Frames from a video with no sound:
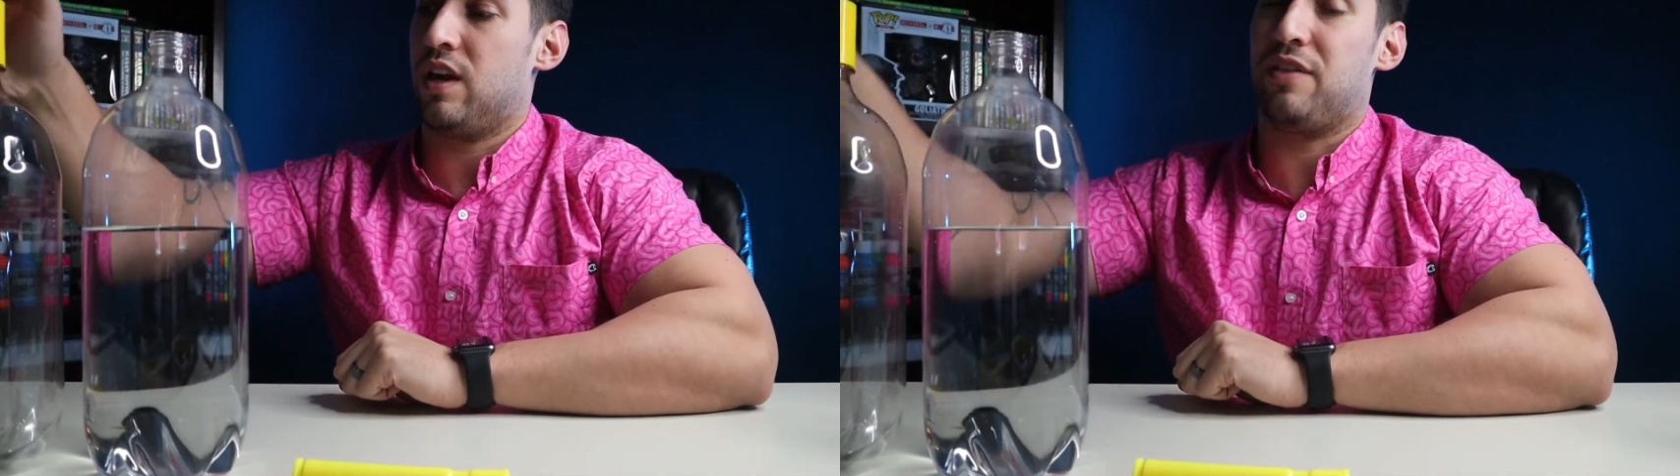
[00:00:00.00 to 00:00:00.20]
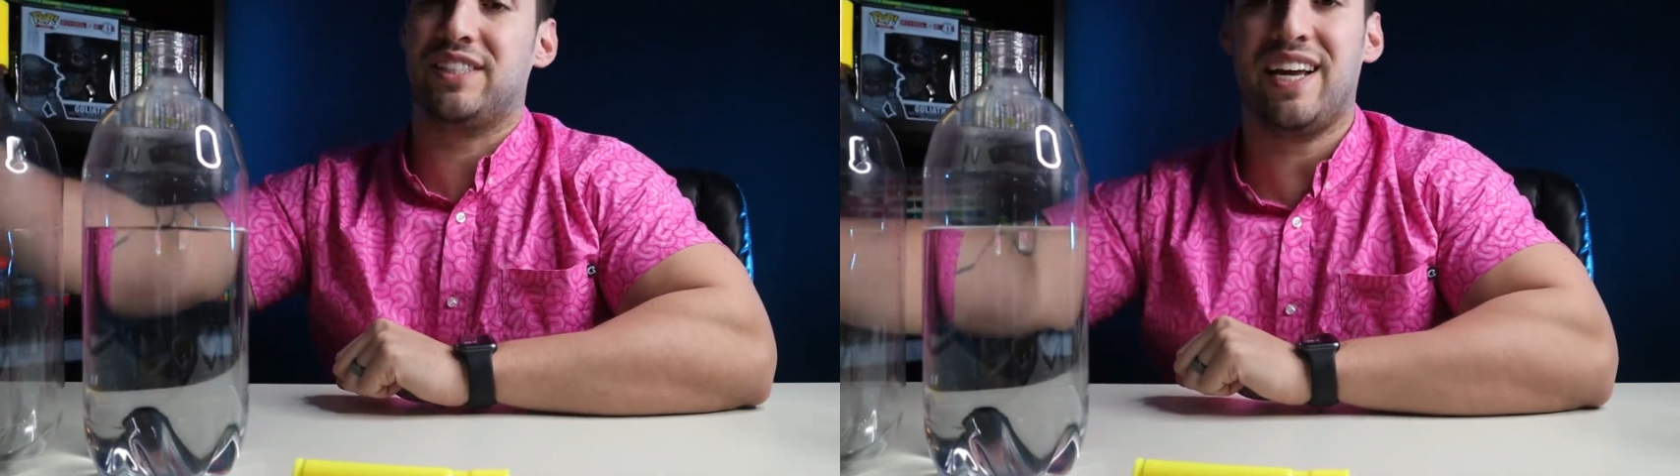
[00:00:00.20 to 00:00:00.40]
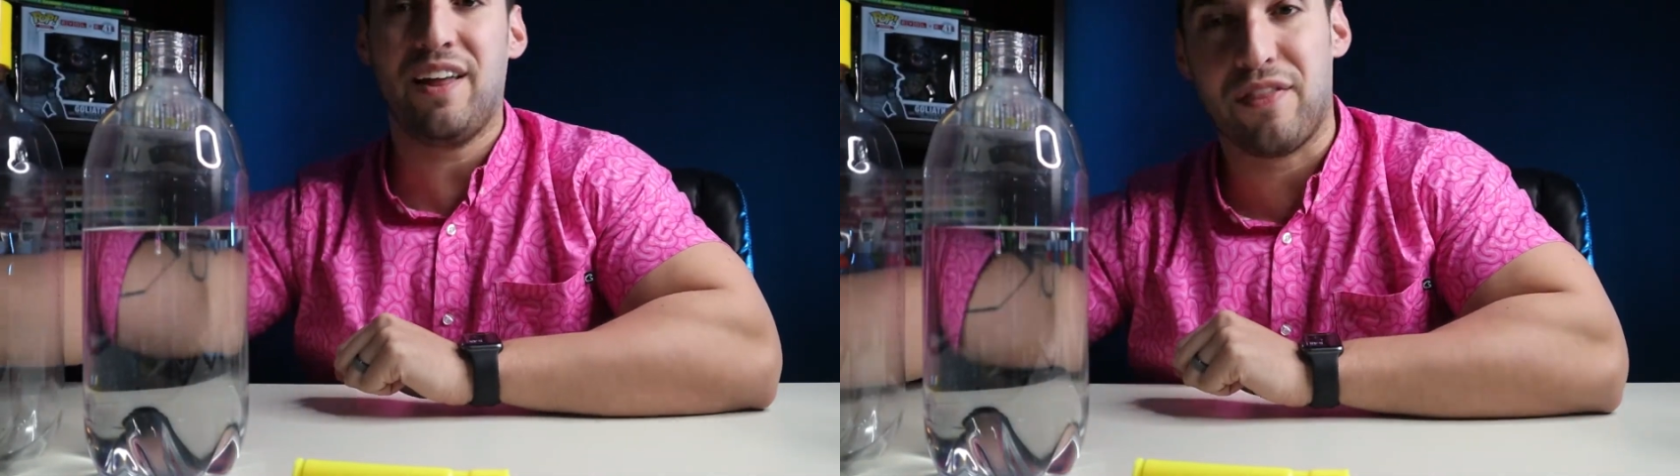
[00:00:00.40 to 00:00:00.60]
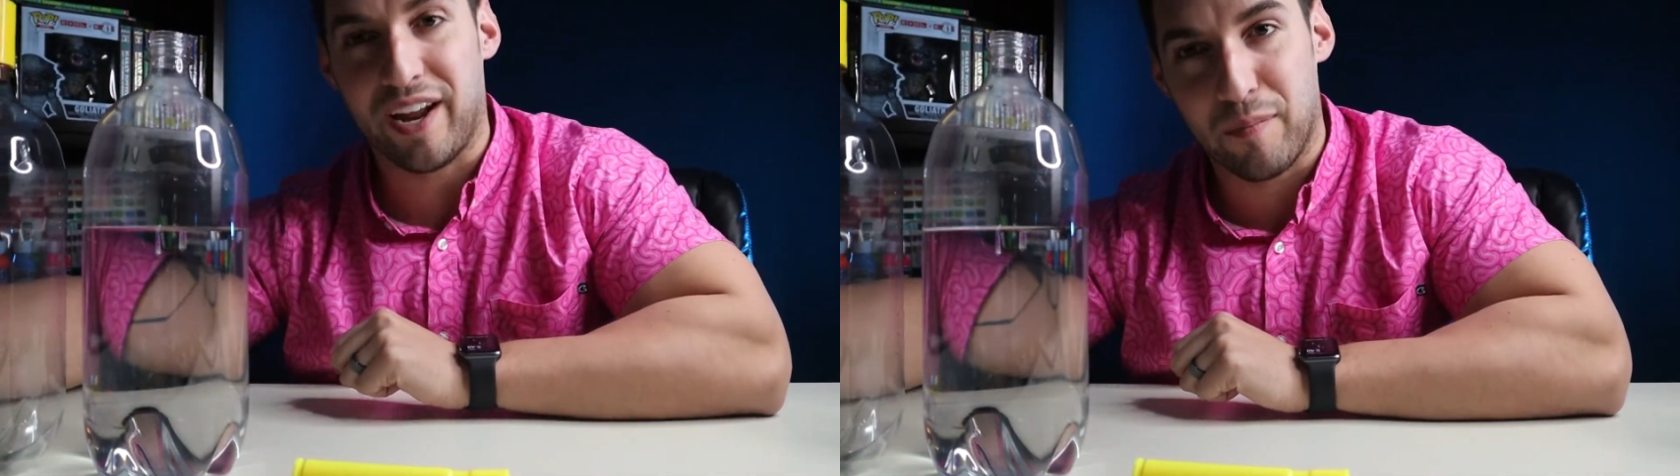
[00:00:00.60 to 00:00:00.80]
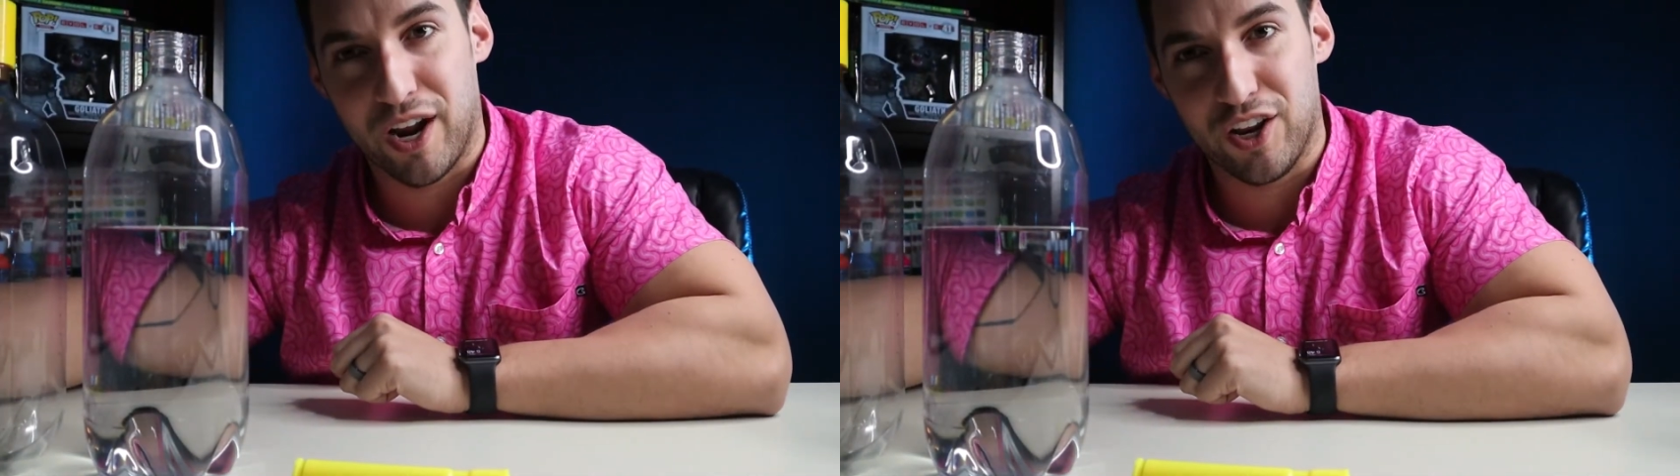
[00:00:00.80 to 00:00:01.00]
second thing
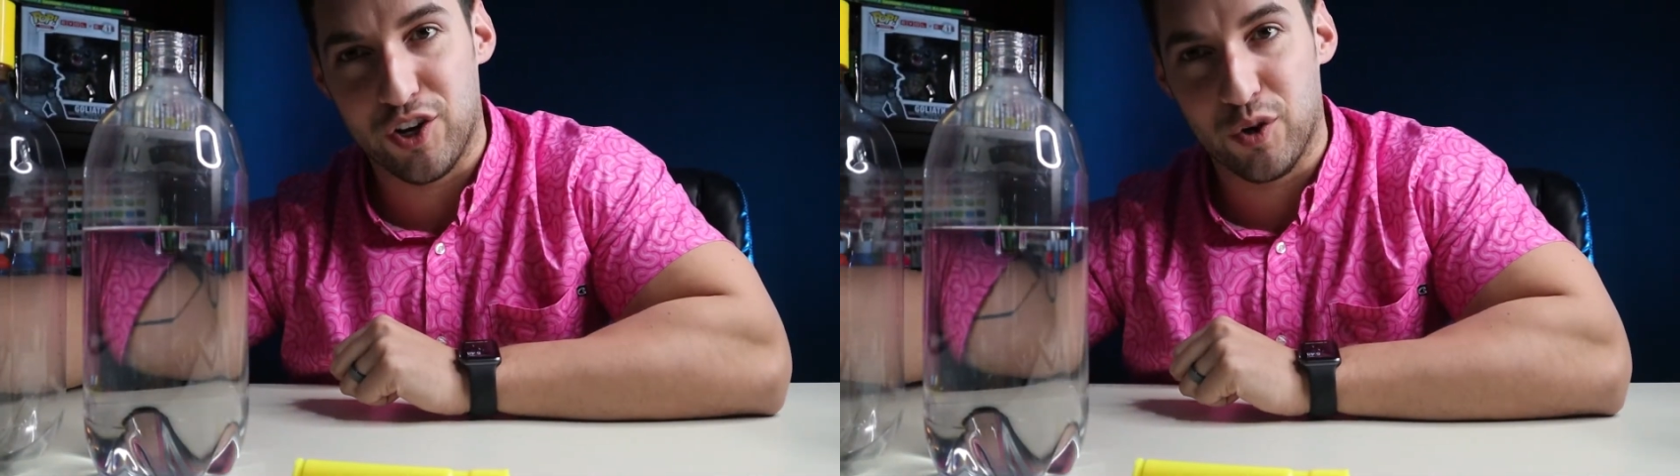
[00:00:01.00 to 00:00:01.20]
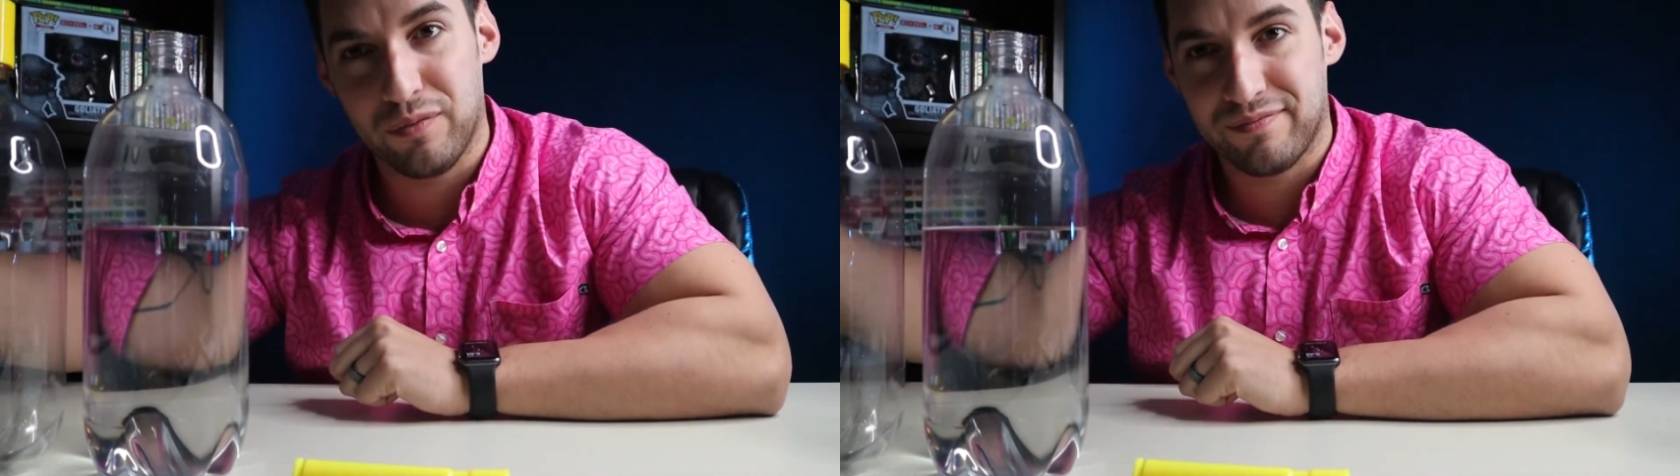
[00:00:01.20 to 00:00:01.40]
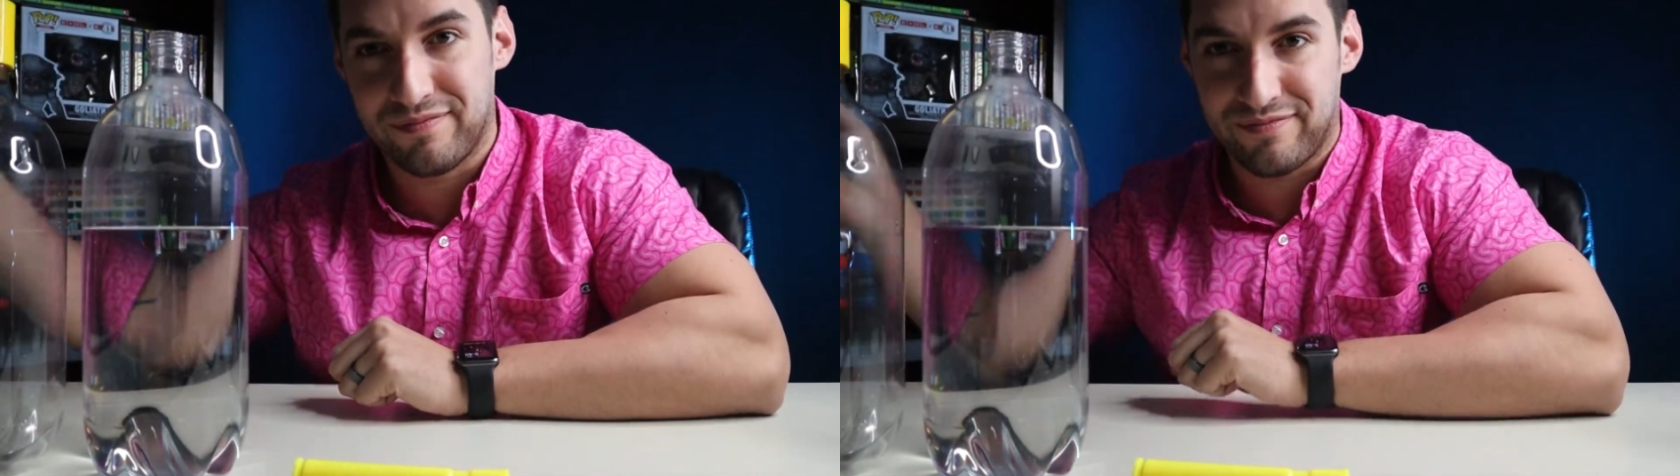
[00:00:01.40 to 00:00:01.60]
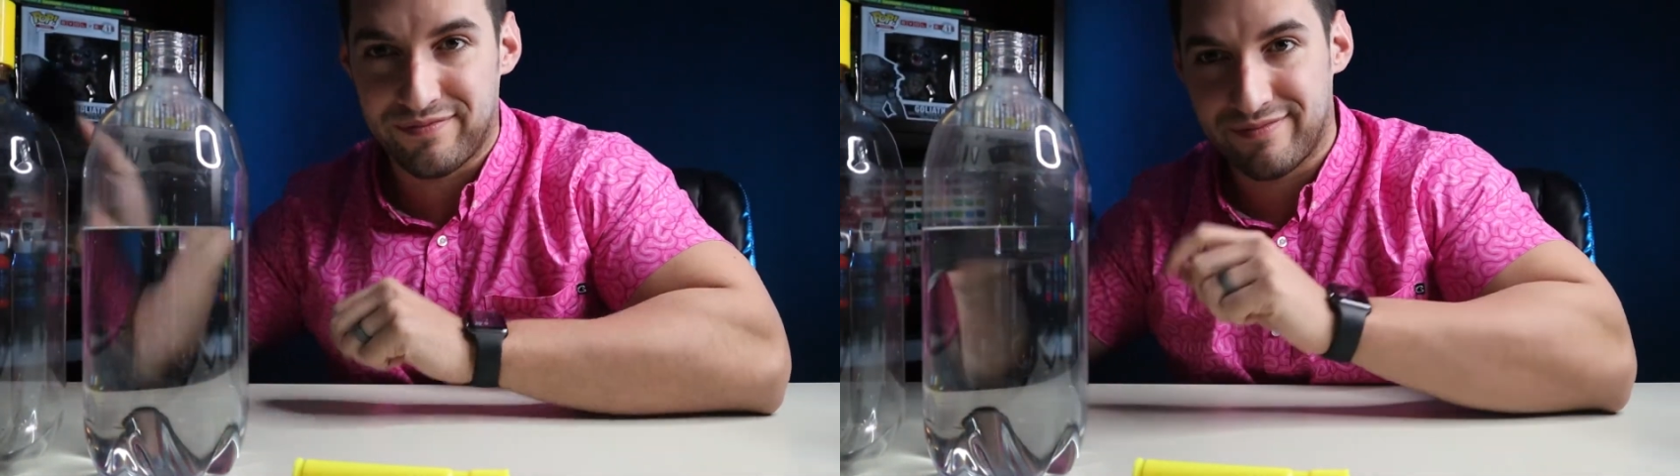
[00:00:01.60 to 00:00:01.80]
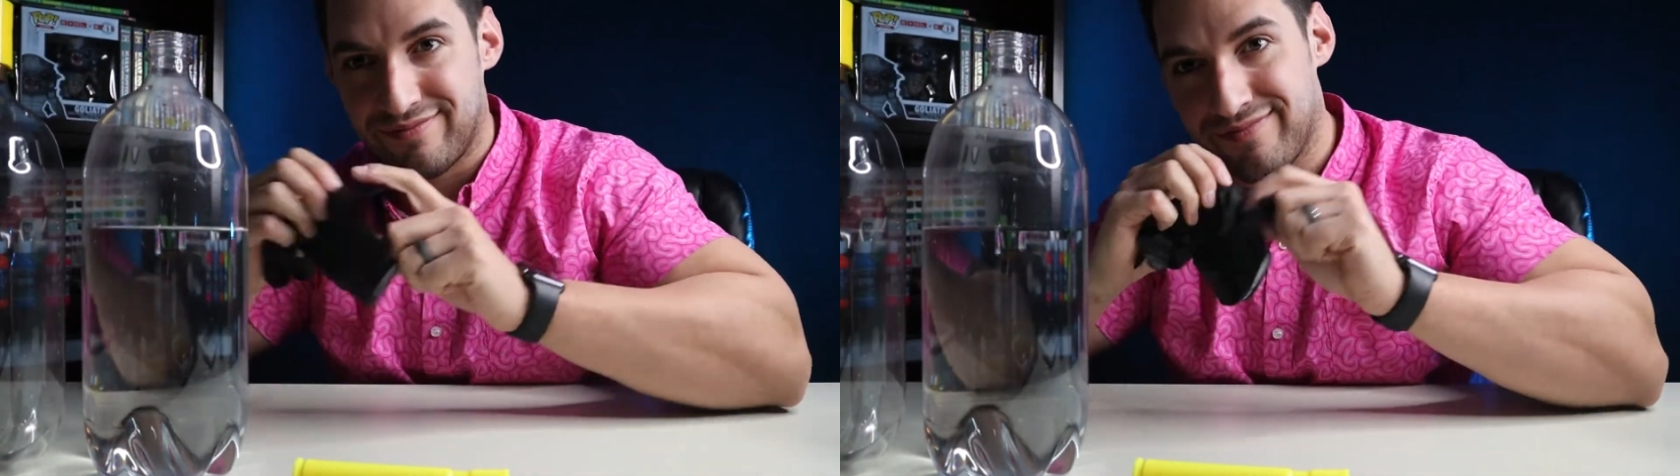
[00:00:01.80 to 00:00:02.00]
I'm going to do
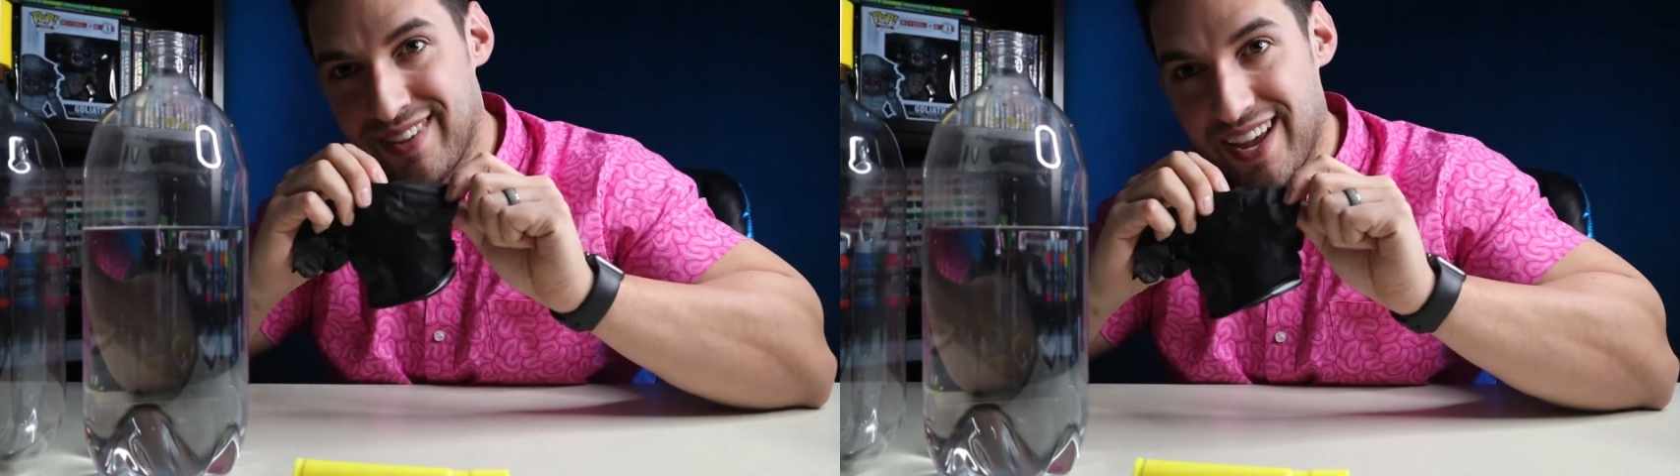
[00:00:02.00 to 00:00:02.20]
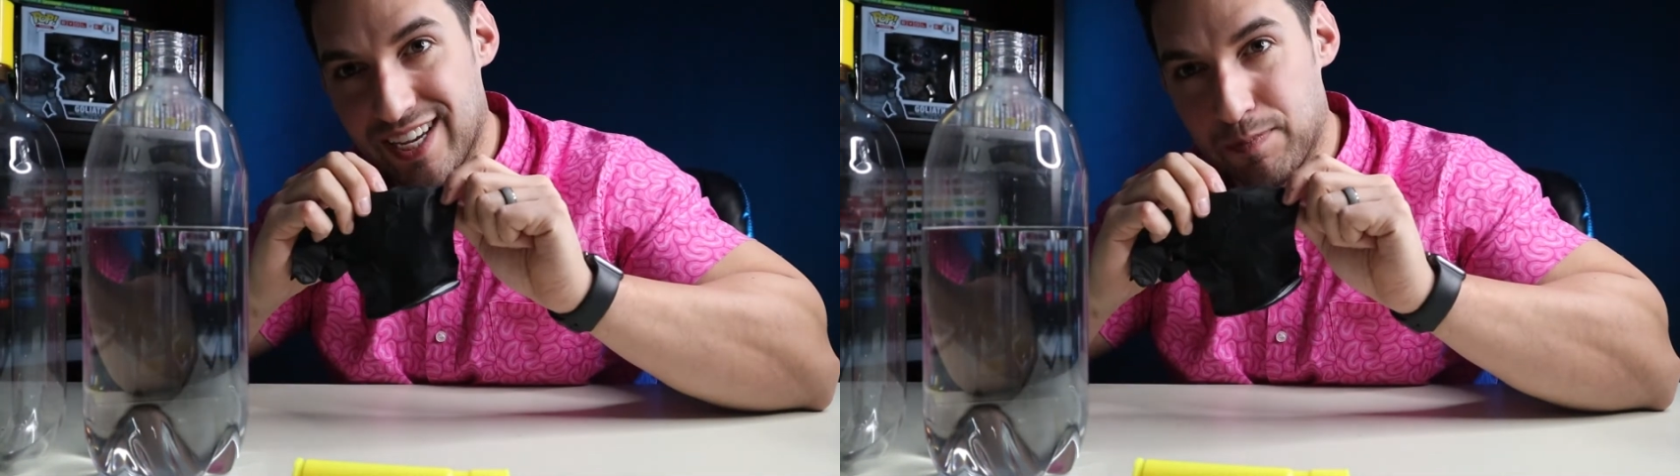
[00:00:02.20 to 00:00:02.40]
is